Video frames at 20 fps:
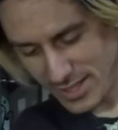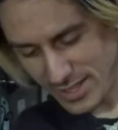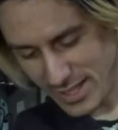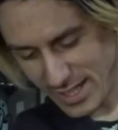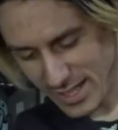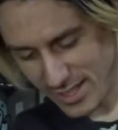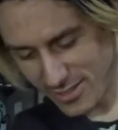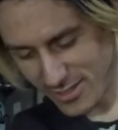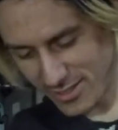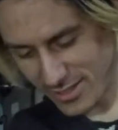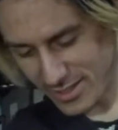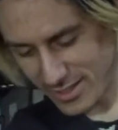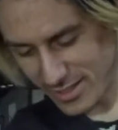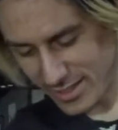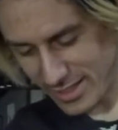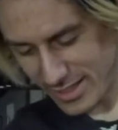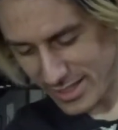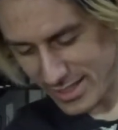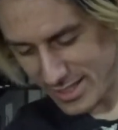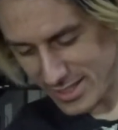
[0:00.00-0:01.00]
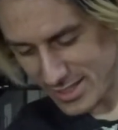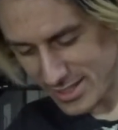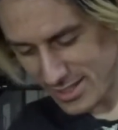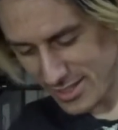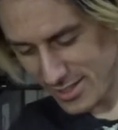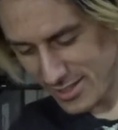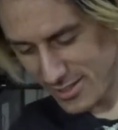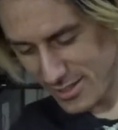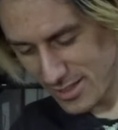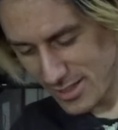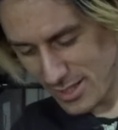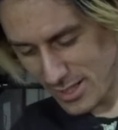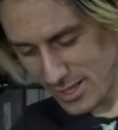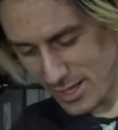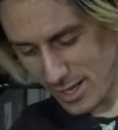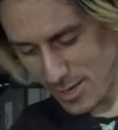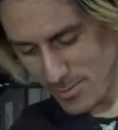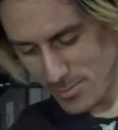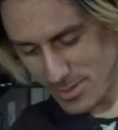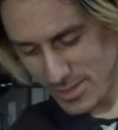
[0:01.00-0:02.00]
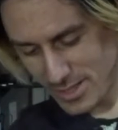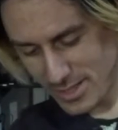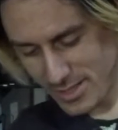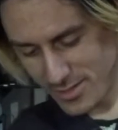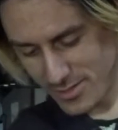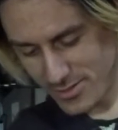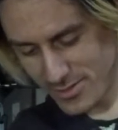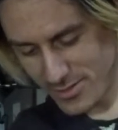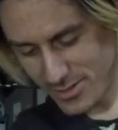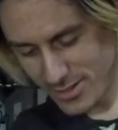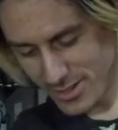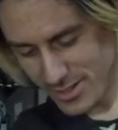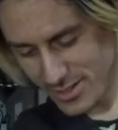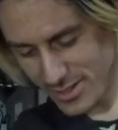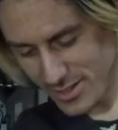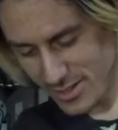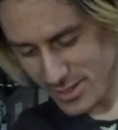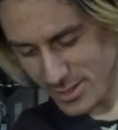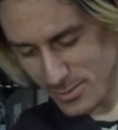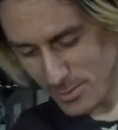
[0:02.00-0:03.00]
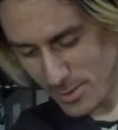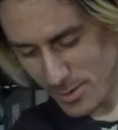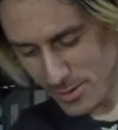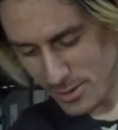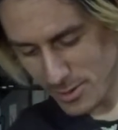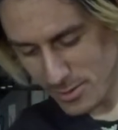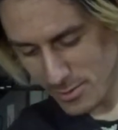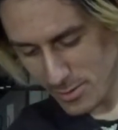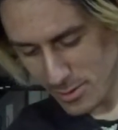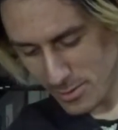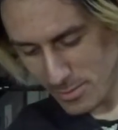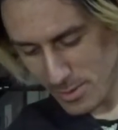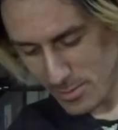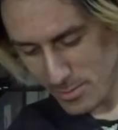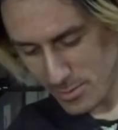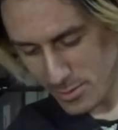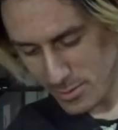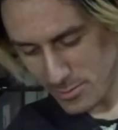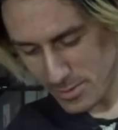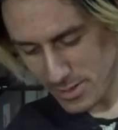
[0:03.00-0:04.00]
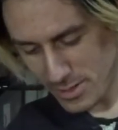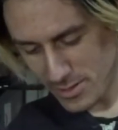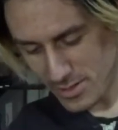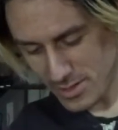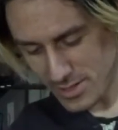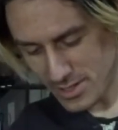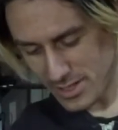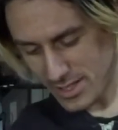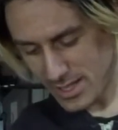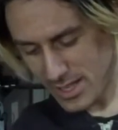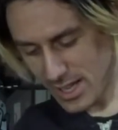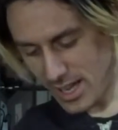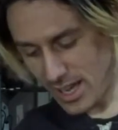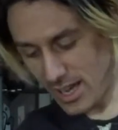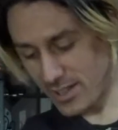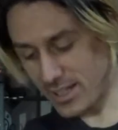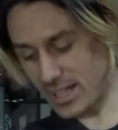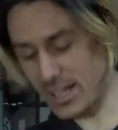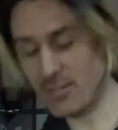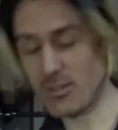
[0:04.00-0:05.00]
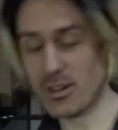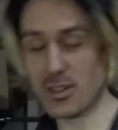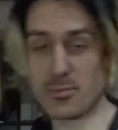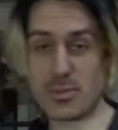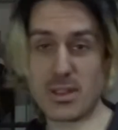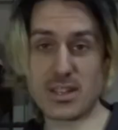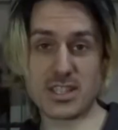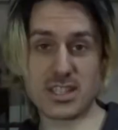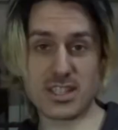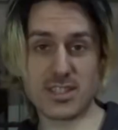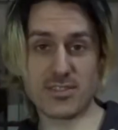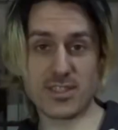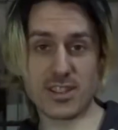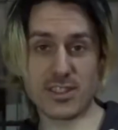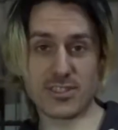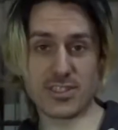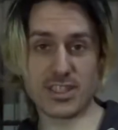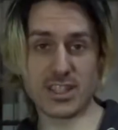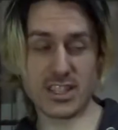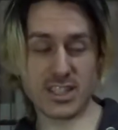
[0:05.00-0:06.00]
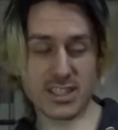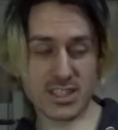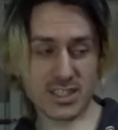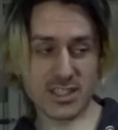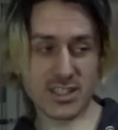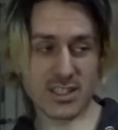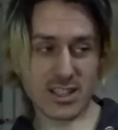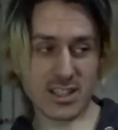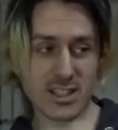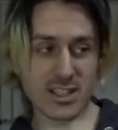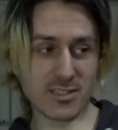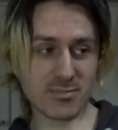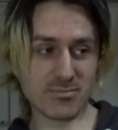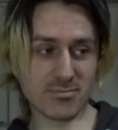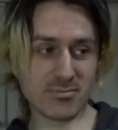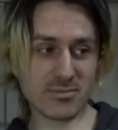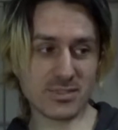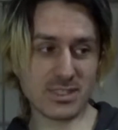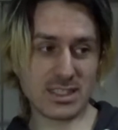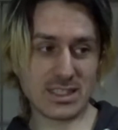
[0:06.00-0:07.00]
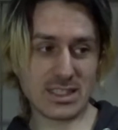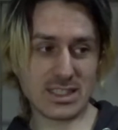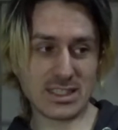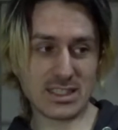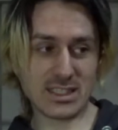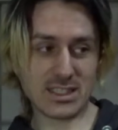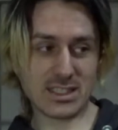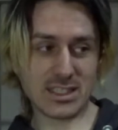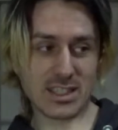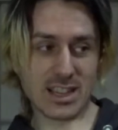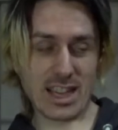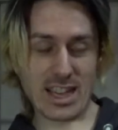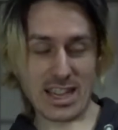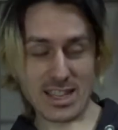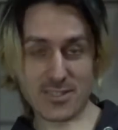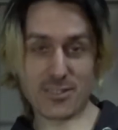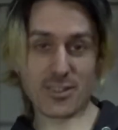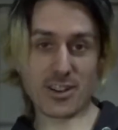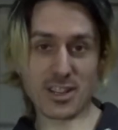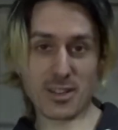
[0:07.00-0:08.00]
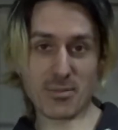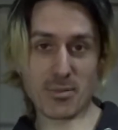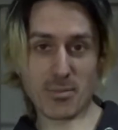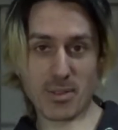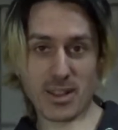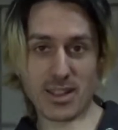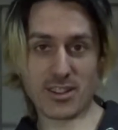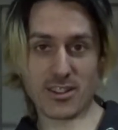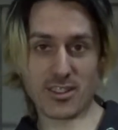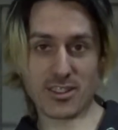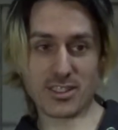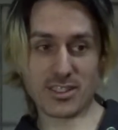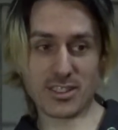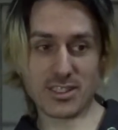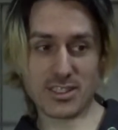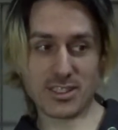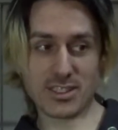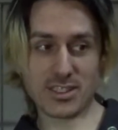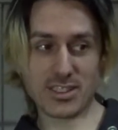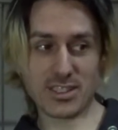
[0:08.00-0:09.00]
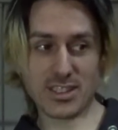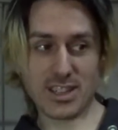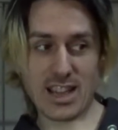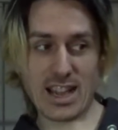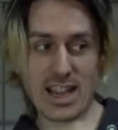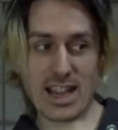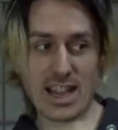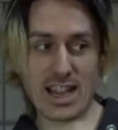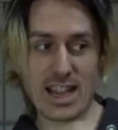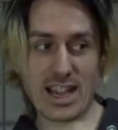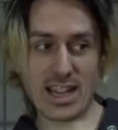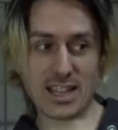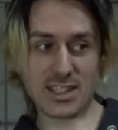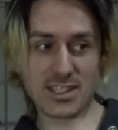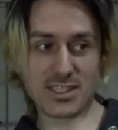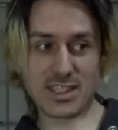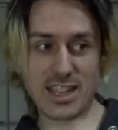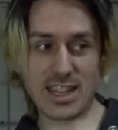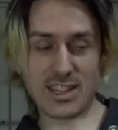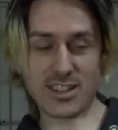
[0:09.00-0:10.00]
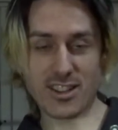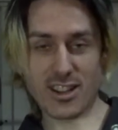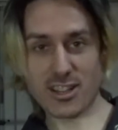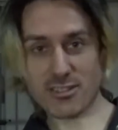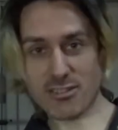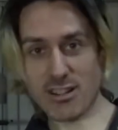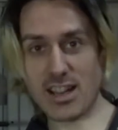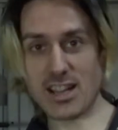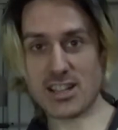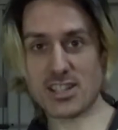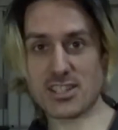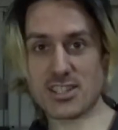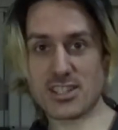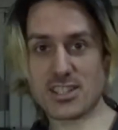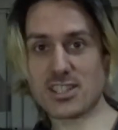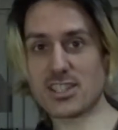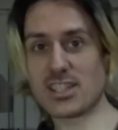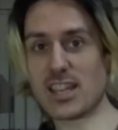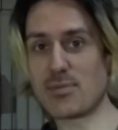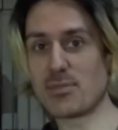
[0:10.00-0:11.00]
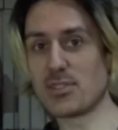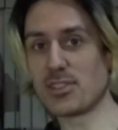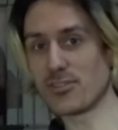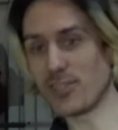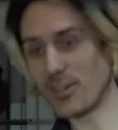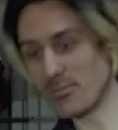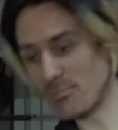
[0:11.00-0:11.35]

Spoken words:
now, unlike years ago? I believe I know the answer, but a lot of people could be interested. Okay, well, the PC50, I had a front number plate on, and then I crashed, snapping the front